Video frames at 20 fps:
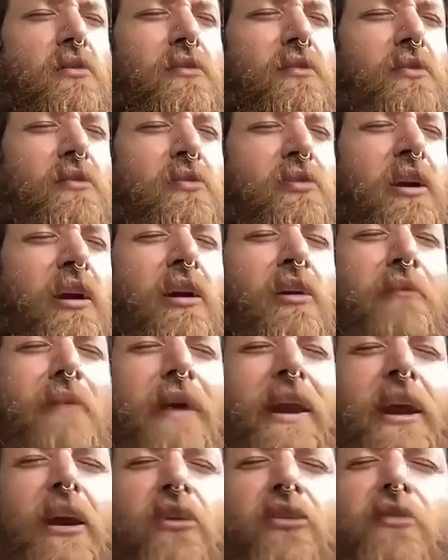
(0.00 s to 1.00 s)
there are
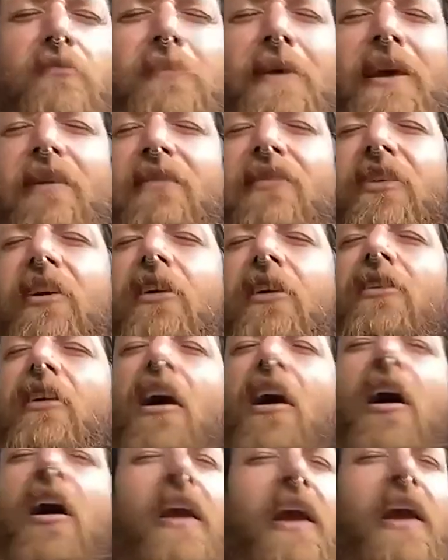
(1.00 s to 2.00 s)
many other beings that are
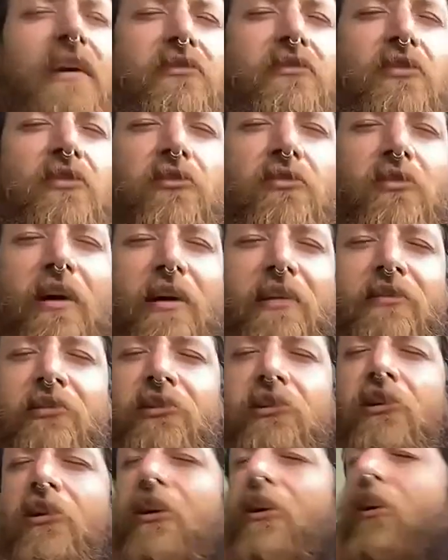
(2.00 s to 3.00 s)
not
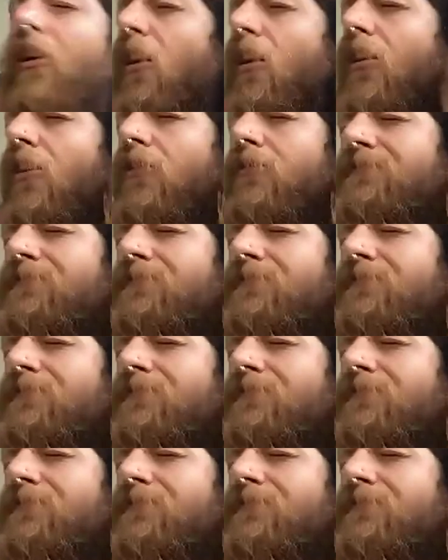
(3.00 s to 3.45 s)
extraterrestrial at all